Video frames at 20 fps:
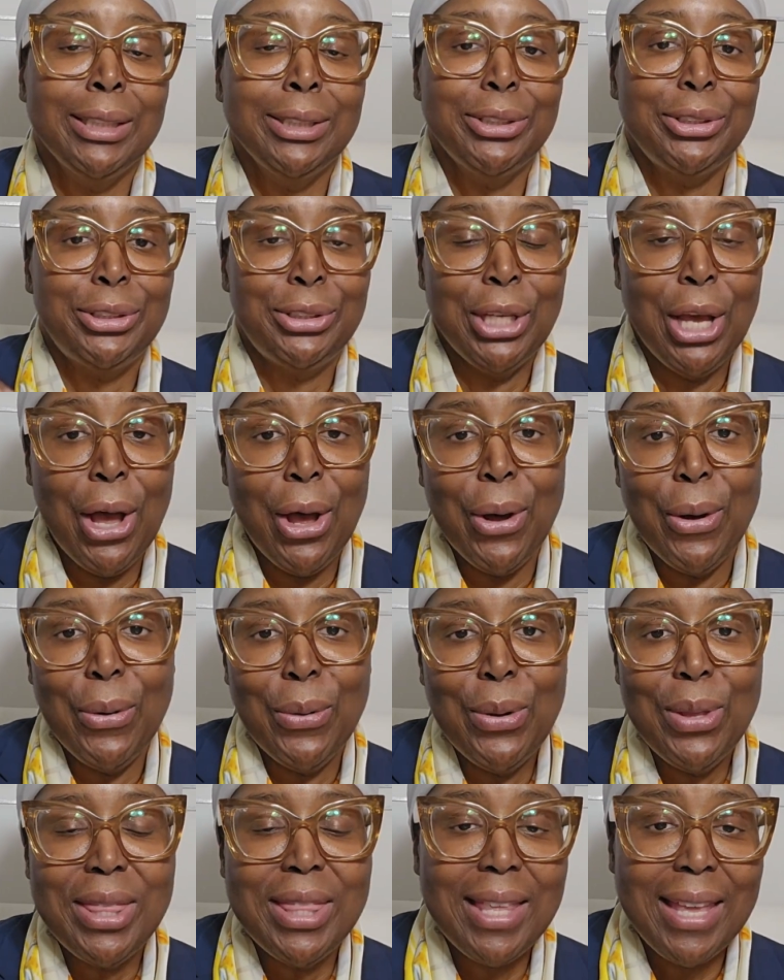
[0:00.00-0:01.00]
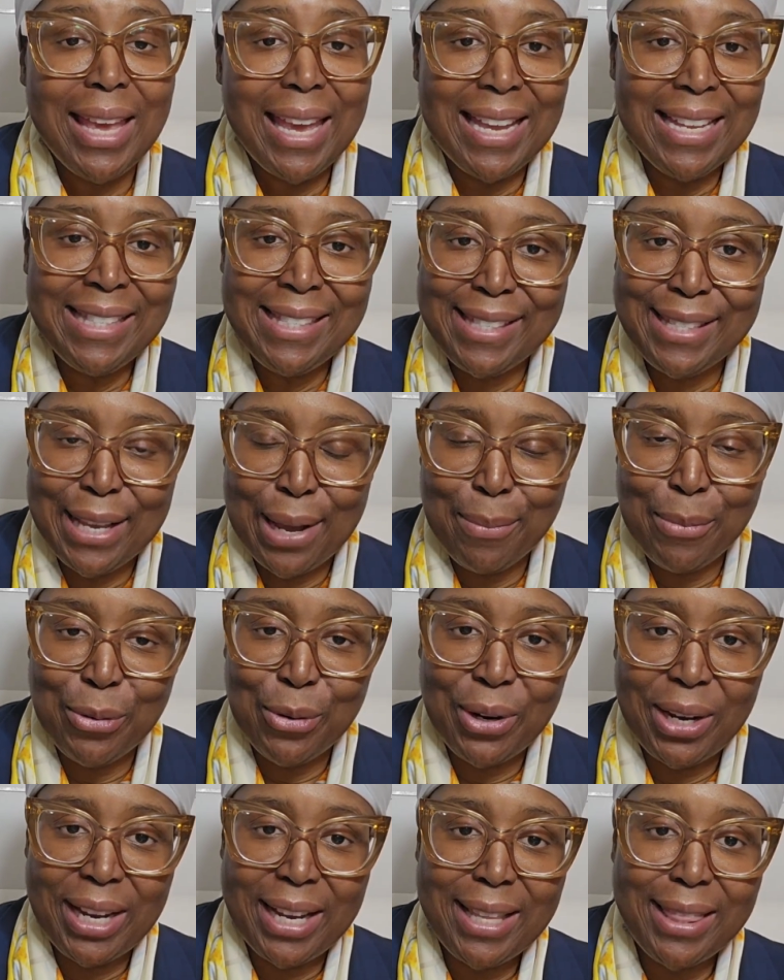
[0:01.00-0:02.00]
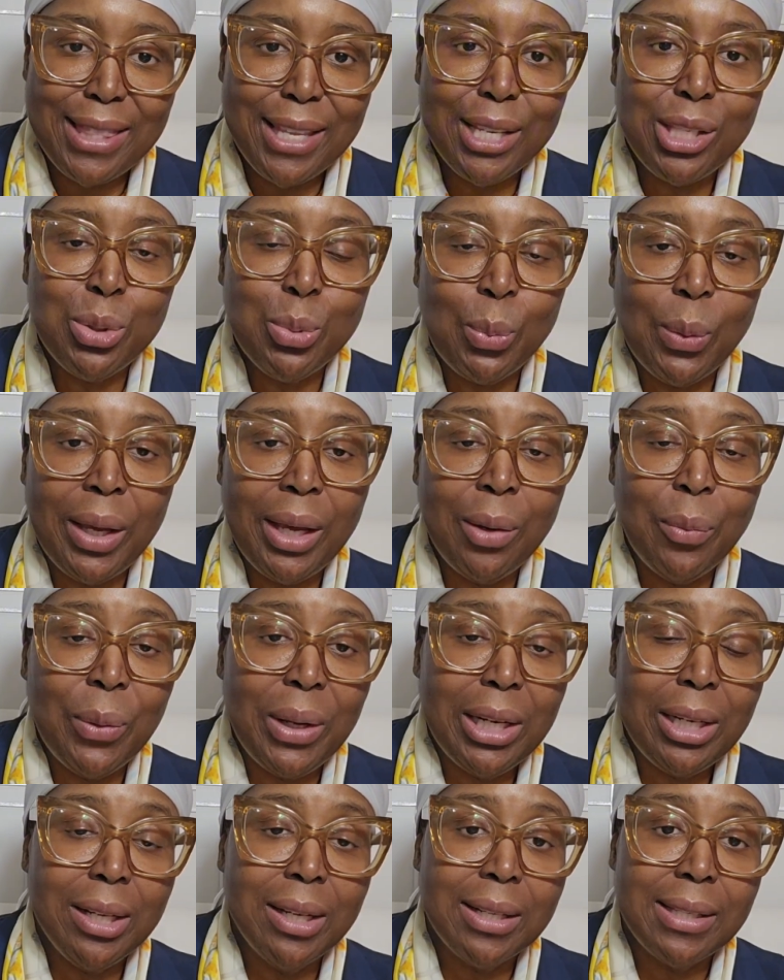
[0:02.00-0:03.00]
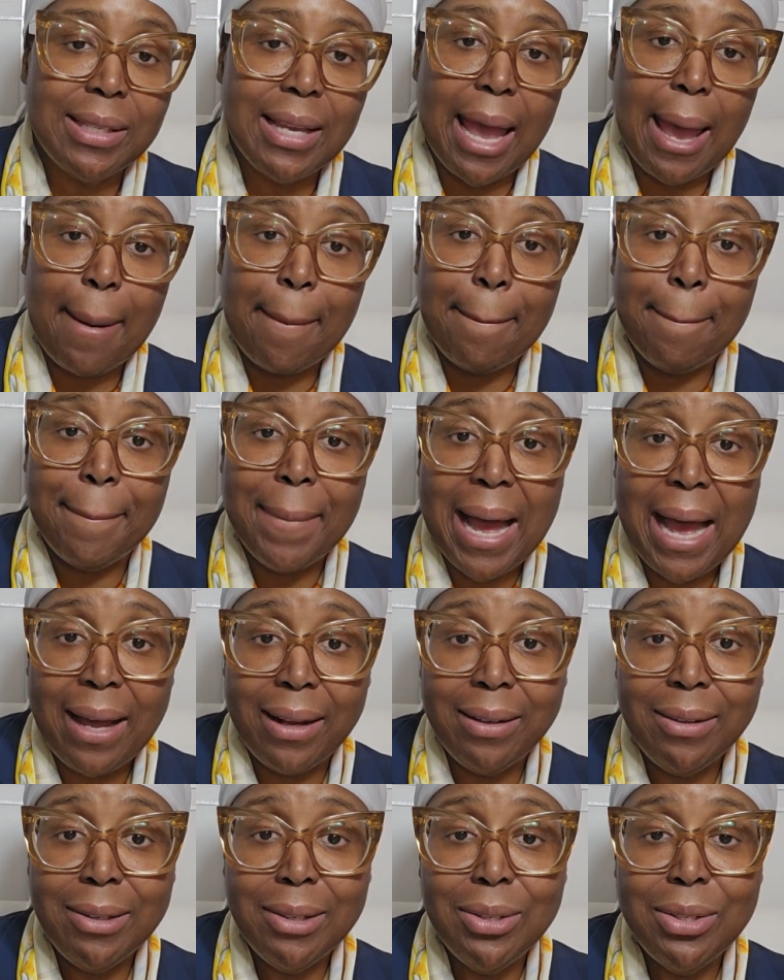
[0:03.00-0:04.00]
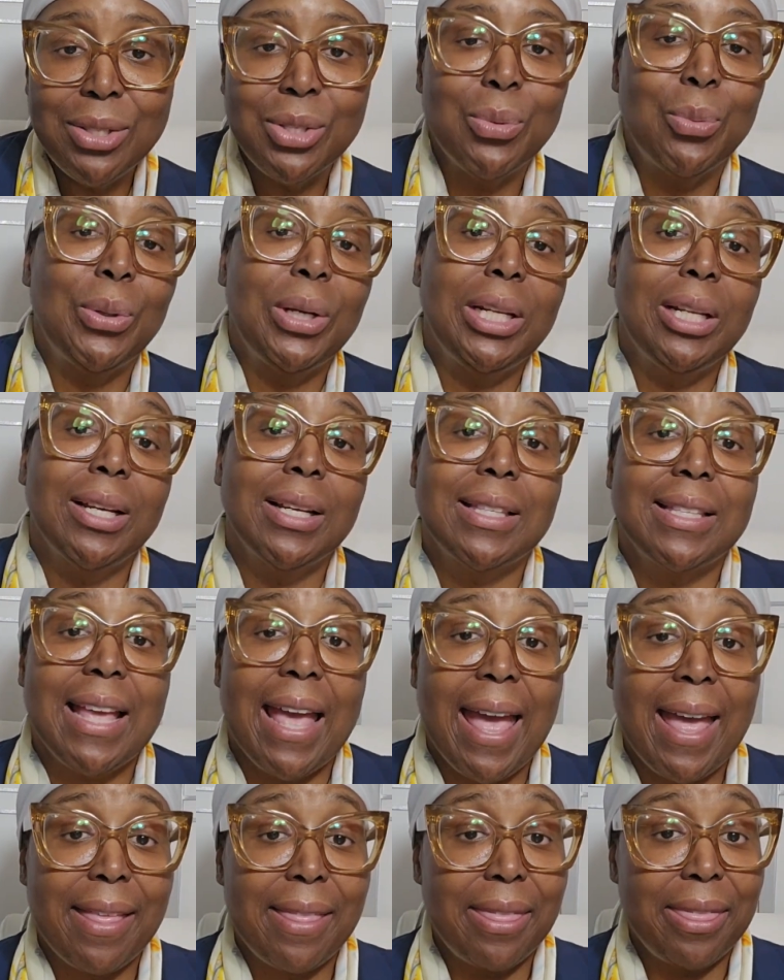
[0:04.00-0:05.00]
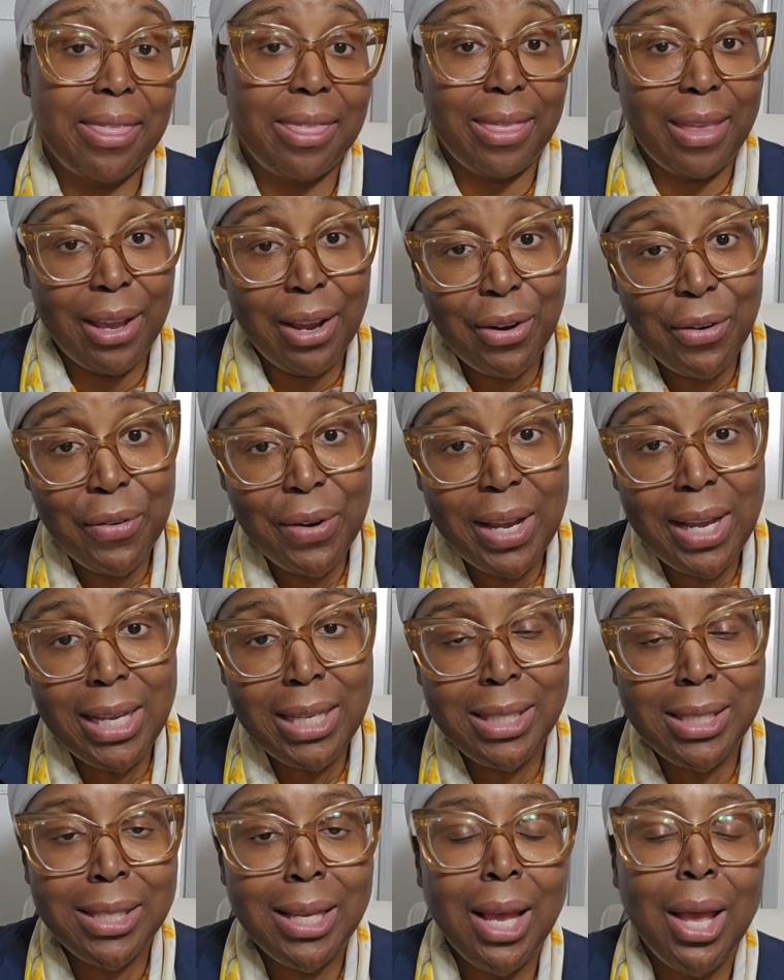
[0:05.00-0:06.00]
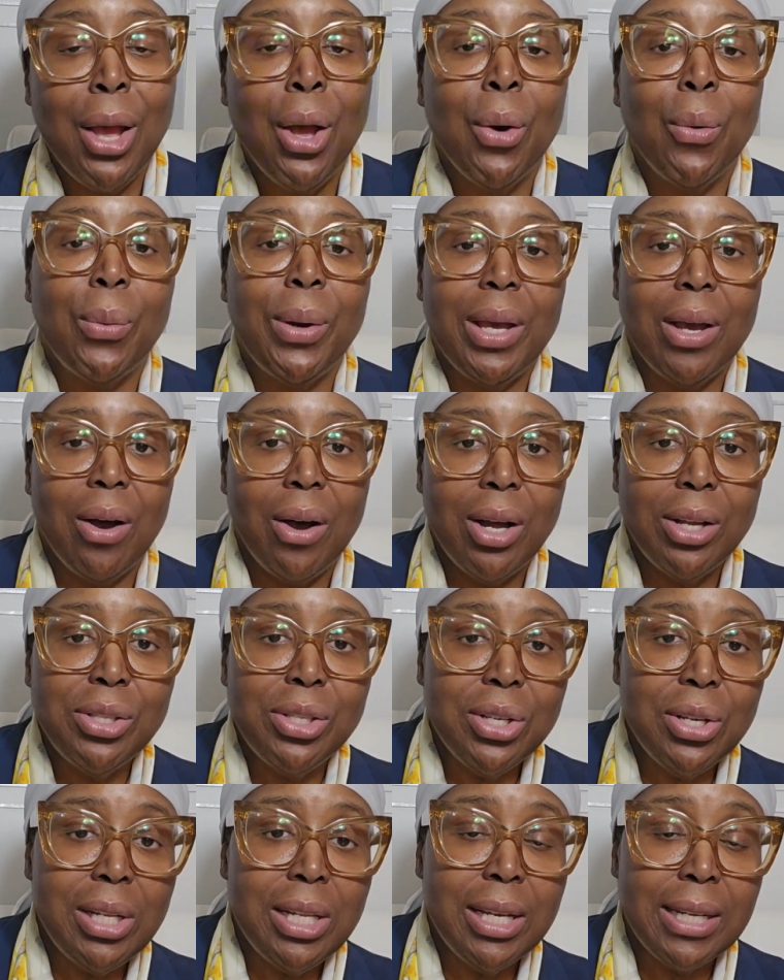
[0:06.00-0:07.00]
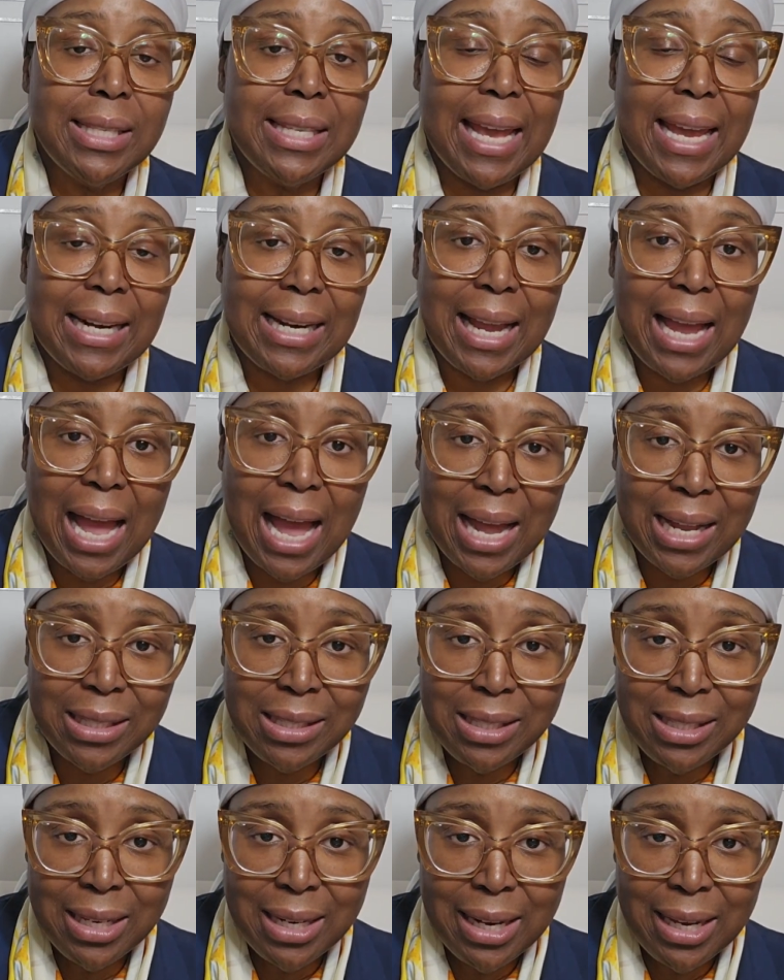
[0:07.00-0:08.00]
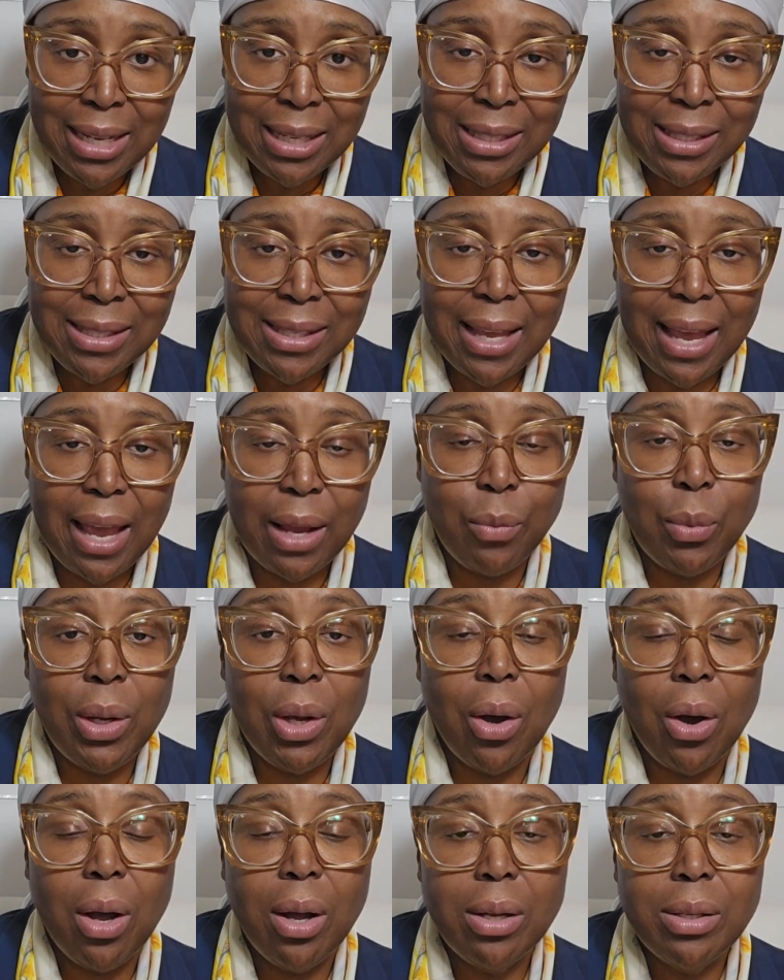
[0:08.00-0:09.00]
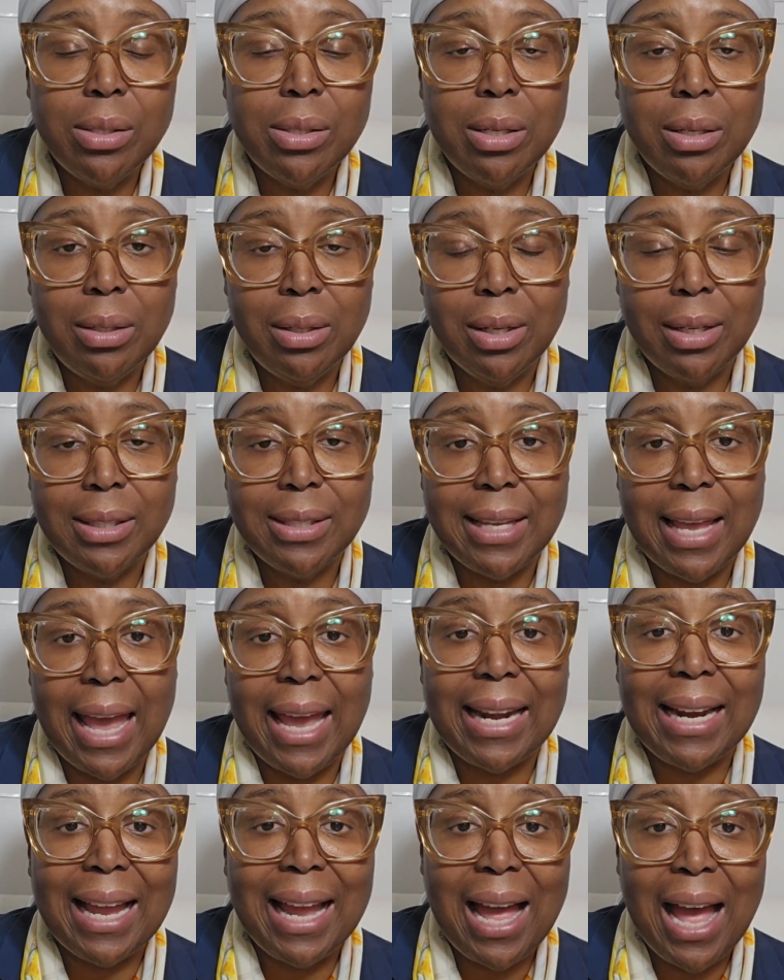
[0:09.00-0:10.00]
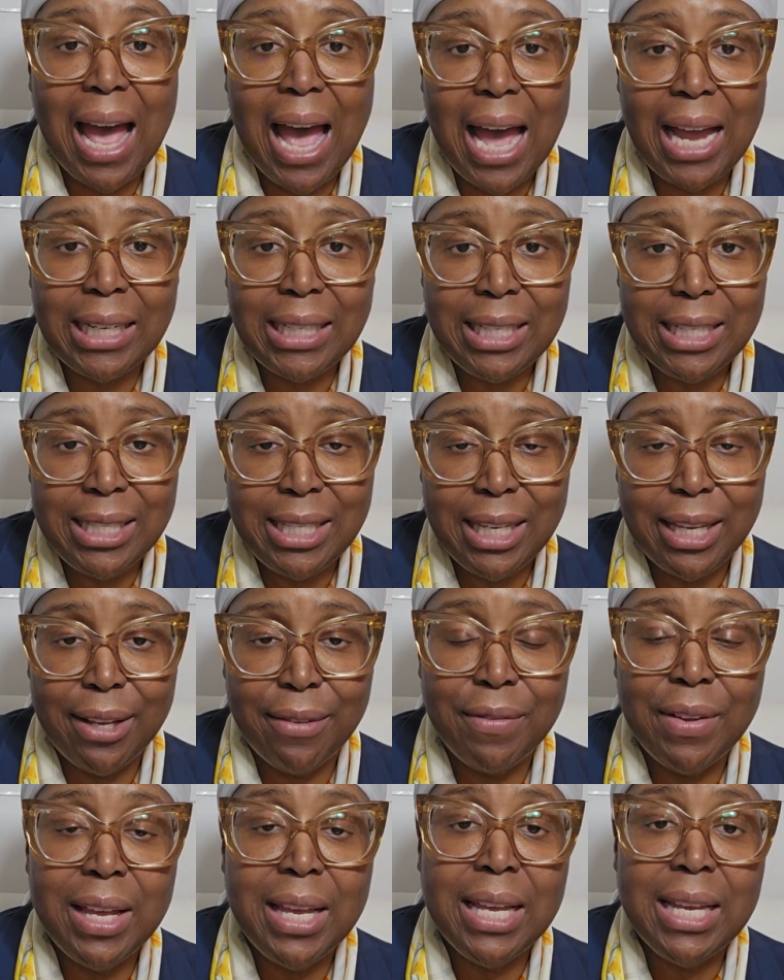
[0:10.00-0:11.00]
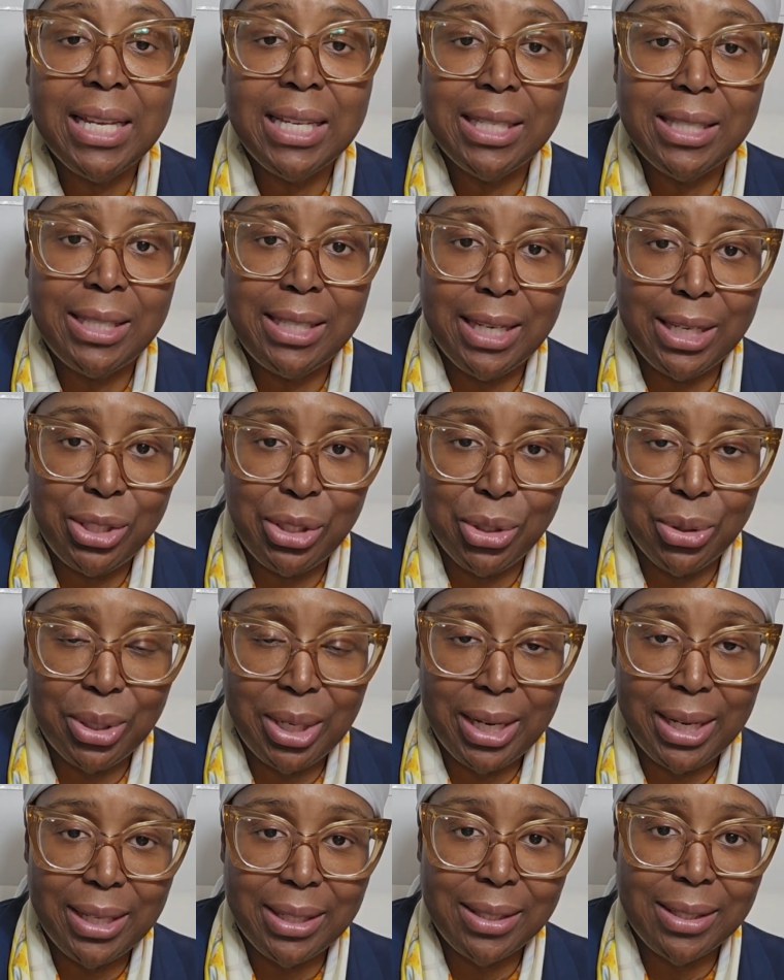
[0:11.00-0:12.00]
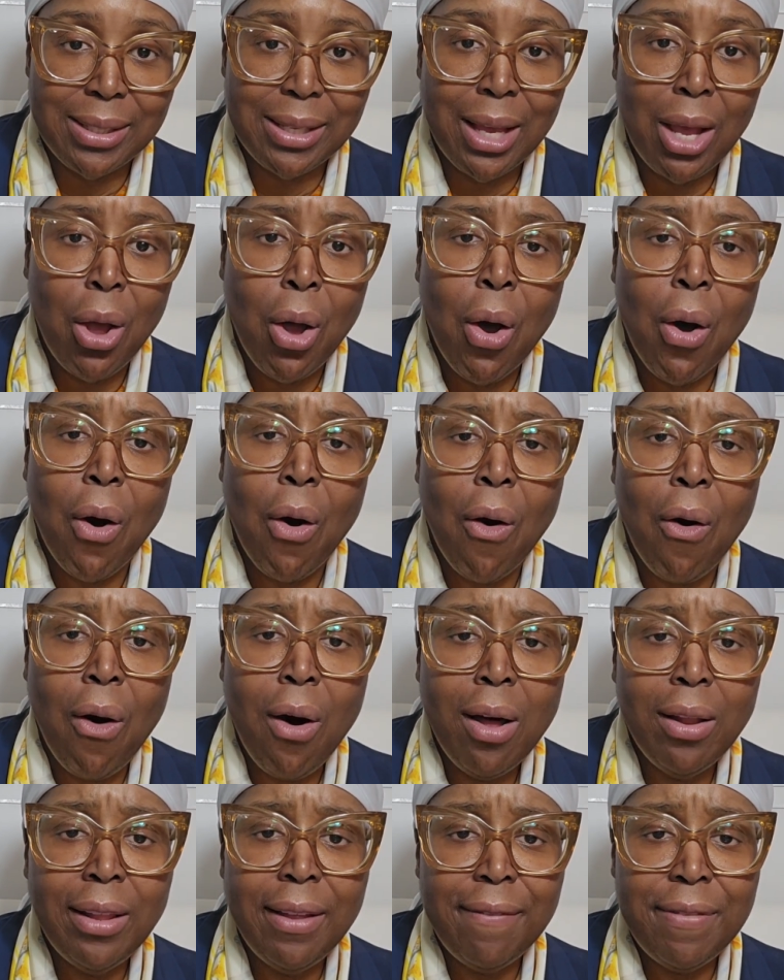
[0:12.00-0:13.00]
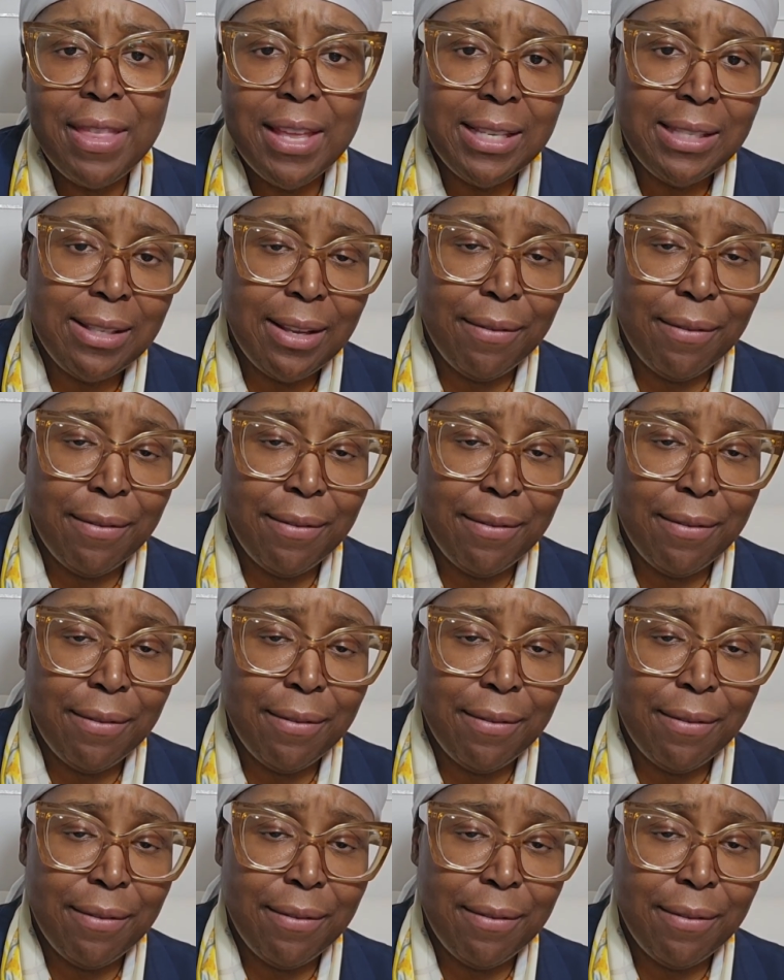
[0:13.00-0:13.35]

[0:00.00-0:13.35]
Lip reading: So, in summary, this week we looked at models, we looked at theories, we also looked at consonance, and we also looked at cognitive dissonance. All of this